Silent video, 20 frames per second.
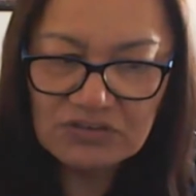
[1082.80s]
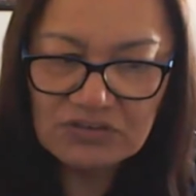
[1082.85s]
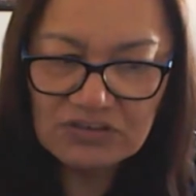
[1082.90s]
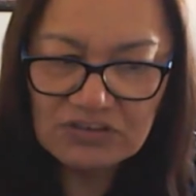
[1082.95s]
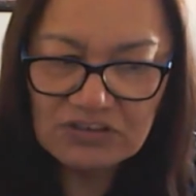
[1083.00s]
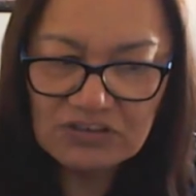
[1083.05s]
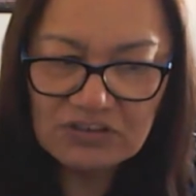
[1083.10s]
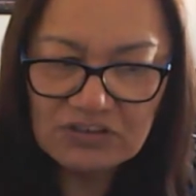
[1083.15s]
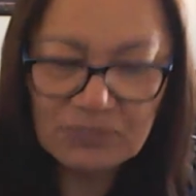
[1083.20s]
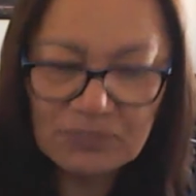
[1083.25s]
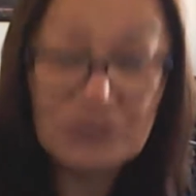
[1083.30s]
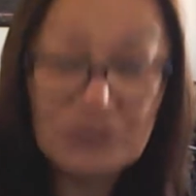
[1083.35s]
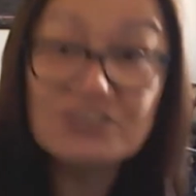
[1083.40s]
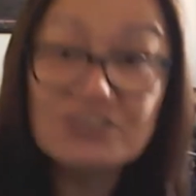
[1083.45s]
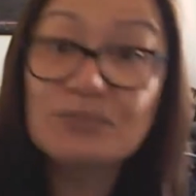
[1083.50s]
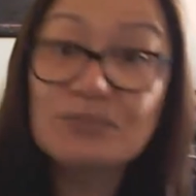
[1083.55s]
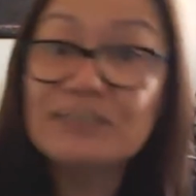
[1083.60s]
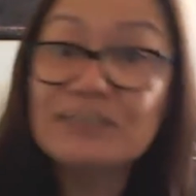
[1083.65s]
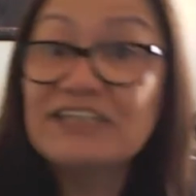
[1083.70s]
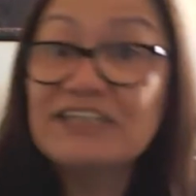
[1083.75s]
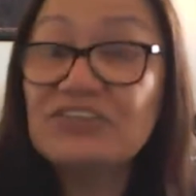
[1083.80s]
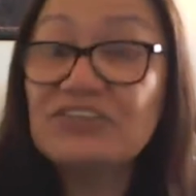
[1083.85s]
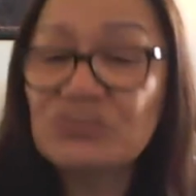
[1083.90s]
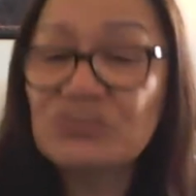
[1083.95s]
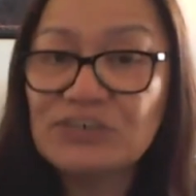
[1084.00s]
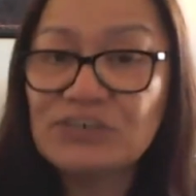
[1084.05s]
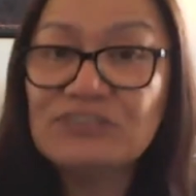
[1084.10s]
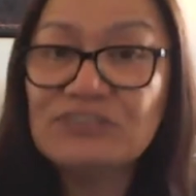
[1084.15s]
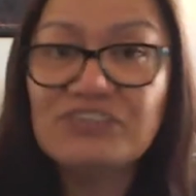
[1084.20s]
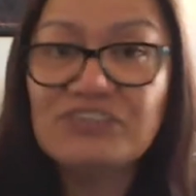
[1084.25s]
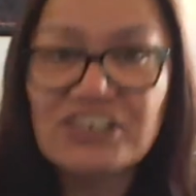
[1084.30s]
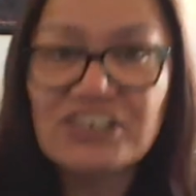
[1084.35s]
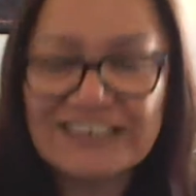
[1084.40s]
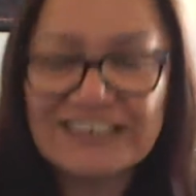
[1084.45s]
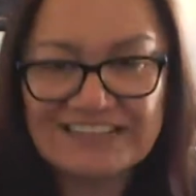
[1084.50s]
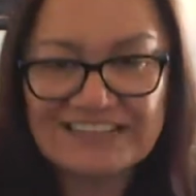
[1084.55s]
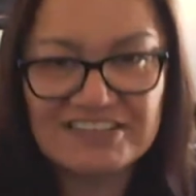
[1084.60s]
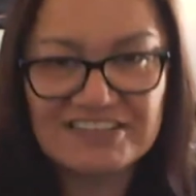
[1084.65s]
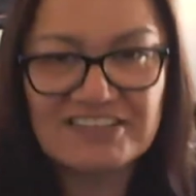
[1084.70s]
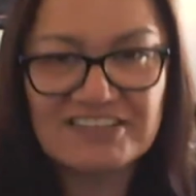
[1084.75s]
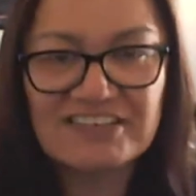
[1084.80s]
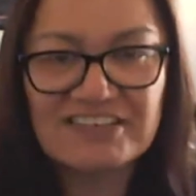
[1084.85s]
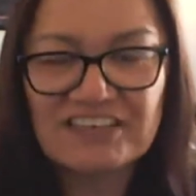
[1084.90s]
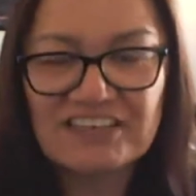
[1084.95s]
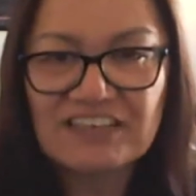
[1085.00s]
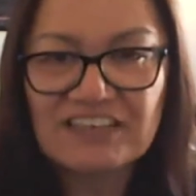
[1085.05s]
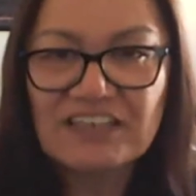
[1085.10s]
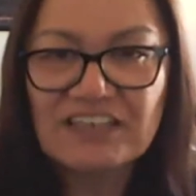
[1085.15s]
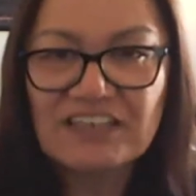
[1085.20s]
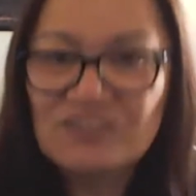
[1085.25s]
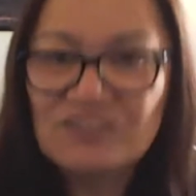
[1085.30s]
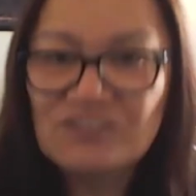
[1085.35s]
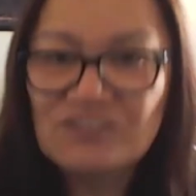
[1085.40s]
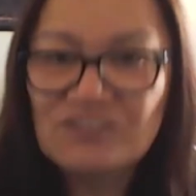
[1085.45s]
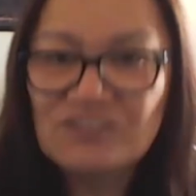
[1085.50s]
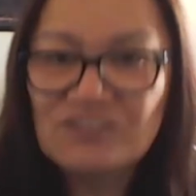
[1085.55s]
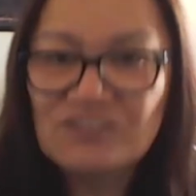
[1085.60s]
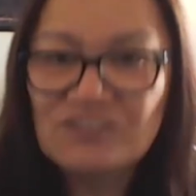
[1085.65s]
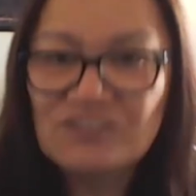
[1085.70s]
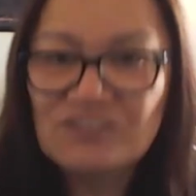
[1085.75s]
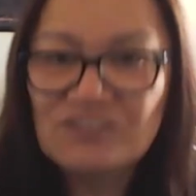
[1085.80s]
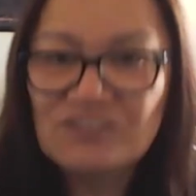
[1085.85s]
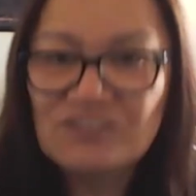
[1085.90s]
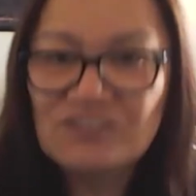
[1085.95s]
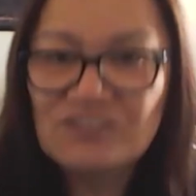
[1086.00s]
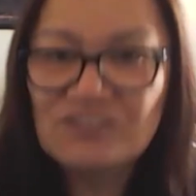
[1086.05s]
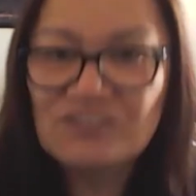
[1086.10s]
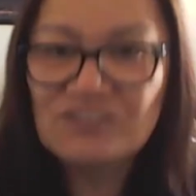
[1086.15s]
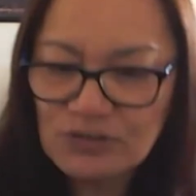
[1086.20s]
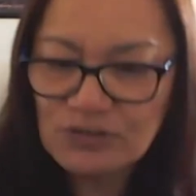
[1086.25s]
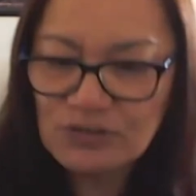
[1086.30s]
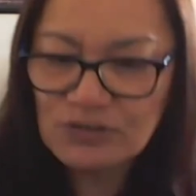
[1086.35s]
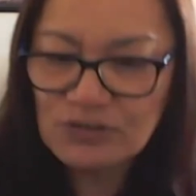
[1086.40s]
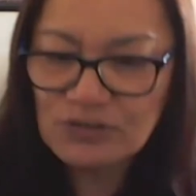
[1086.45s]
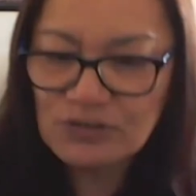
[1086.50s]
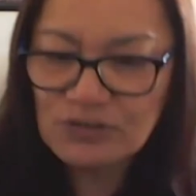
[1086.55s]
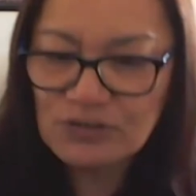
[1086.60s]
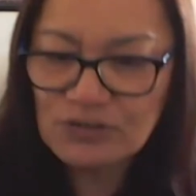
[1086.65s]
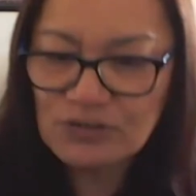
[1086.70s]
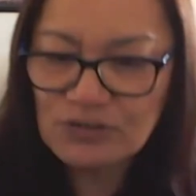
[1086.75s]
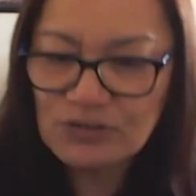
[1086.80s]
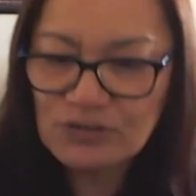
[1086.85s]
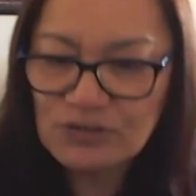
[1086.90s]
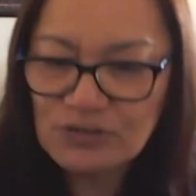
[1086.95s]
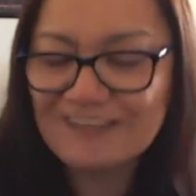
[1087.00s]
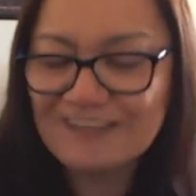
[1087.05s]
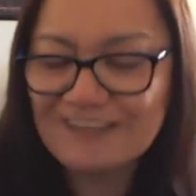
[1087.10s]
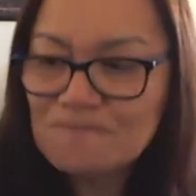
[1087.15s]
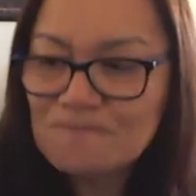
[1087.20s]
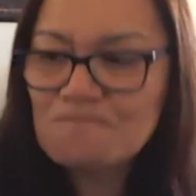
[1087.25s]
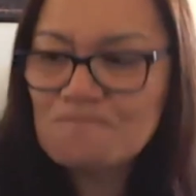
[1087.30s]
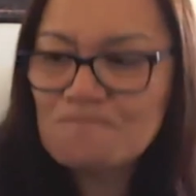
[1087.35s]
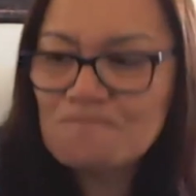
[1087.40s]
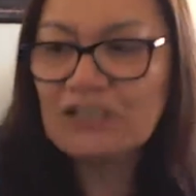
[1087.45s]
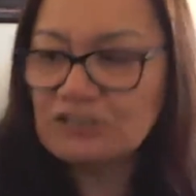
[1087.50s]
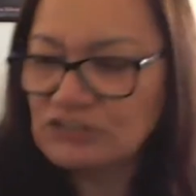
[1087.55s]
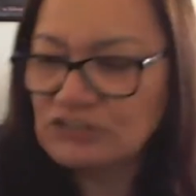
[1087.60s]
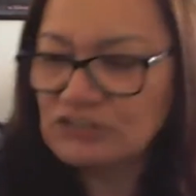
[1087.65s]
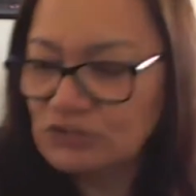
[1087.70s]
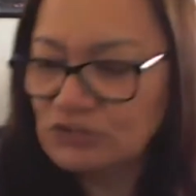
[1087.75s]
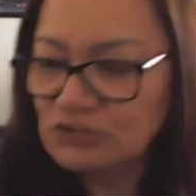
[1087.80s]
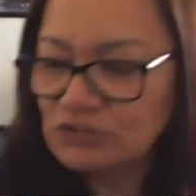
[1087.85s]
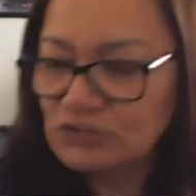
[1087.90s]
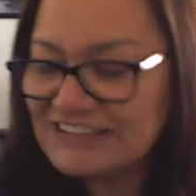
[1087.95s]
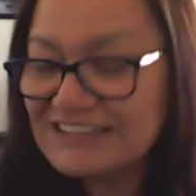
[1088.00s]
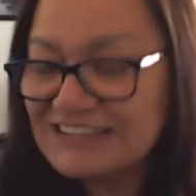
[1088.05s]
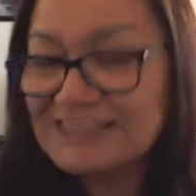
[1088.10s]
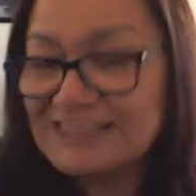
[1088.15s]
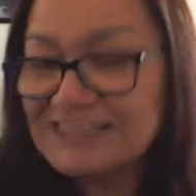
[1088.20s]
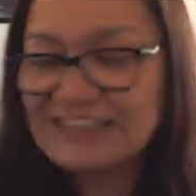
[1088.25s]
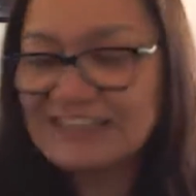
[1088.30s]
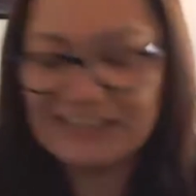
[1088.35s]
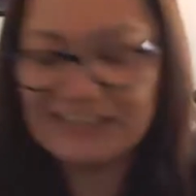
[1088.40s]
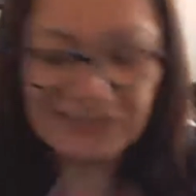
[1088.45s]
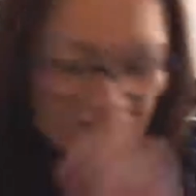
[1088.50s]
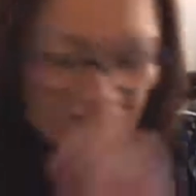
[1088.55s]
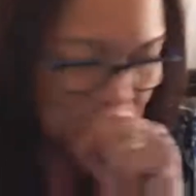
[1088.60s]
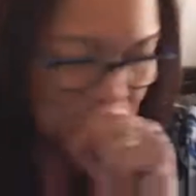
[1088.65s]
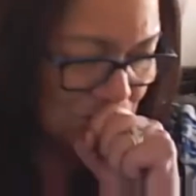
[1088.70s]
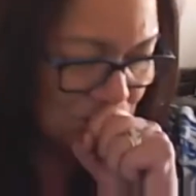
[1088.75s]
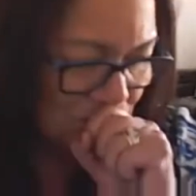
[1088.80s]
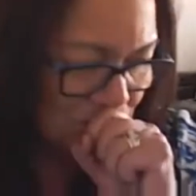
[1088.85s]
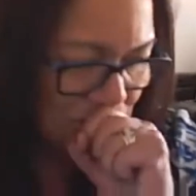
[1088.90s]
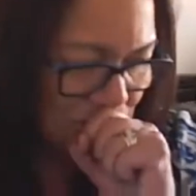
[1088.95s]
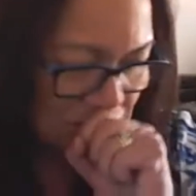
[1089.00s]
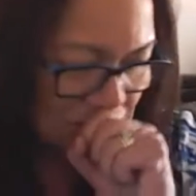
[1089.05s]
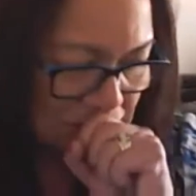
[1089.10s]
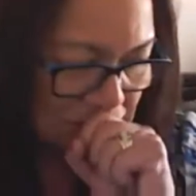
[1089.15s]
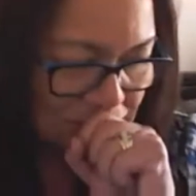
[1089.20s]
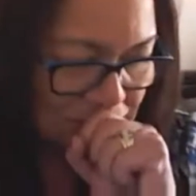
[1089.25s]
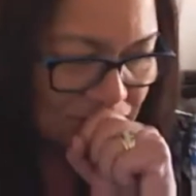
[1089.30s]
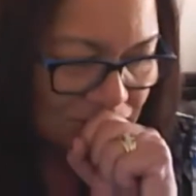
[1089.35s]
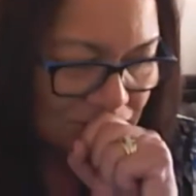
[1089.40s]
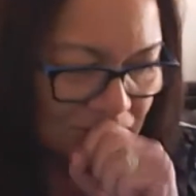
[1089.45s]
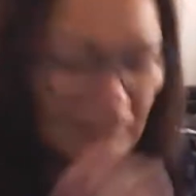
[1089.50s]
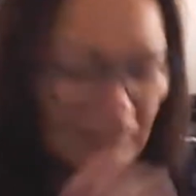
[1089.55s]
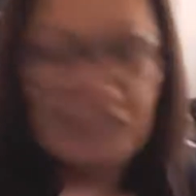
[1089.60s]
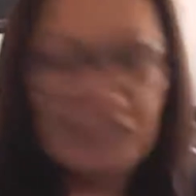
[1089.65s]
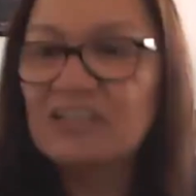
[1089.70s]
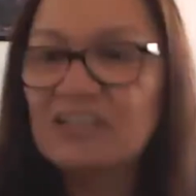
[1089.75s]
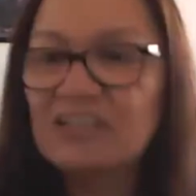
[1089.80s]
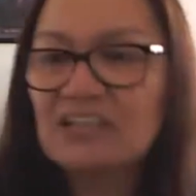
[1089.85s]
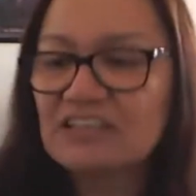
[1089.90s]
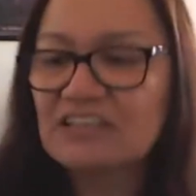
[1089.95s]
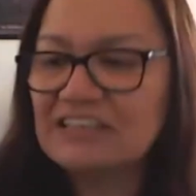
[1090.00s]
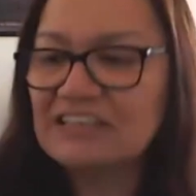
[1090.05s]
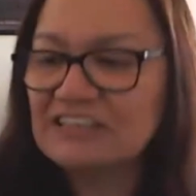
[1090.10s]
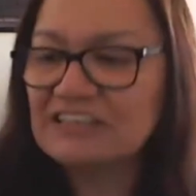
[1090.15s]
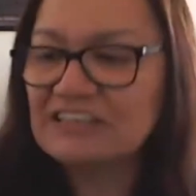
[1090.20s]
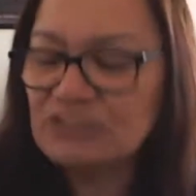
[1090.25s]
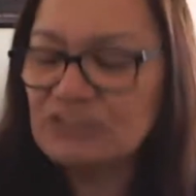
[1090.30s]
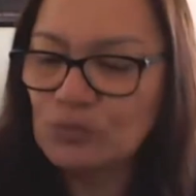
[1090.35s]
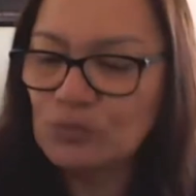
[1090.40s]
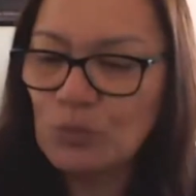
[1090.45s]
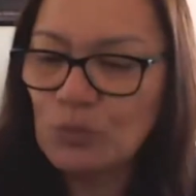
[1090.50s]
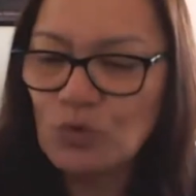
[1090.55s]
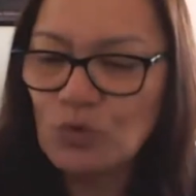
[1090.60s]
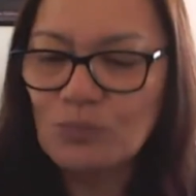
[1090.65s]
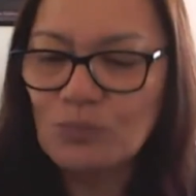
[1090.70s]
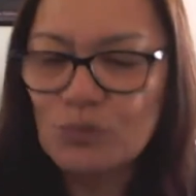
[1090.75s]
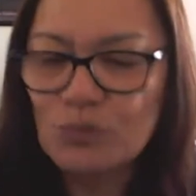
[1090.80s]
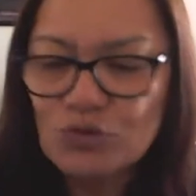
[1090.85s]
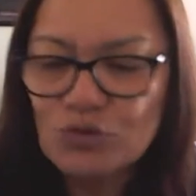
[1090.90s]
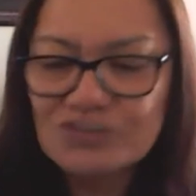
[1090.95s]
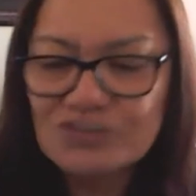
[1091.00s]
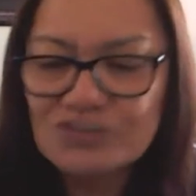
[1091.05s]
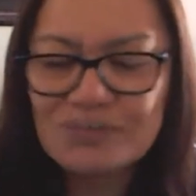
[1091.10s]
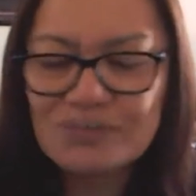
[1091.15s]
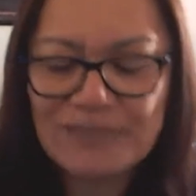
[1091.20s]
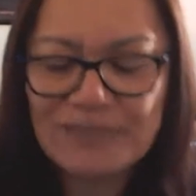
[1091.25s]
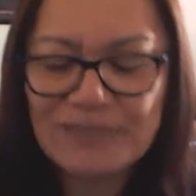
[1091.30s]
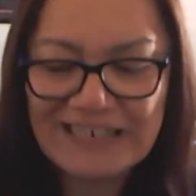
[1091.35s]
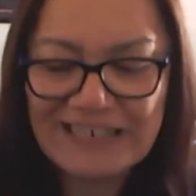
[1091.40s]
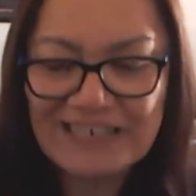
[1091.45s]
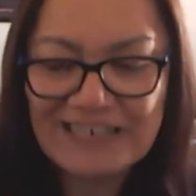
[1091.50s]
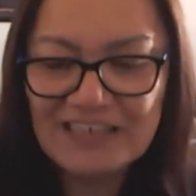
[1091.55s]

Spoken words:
possibly 3 flights from Perth, Australia to Sydney, then to Port Moresby.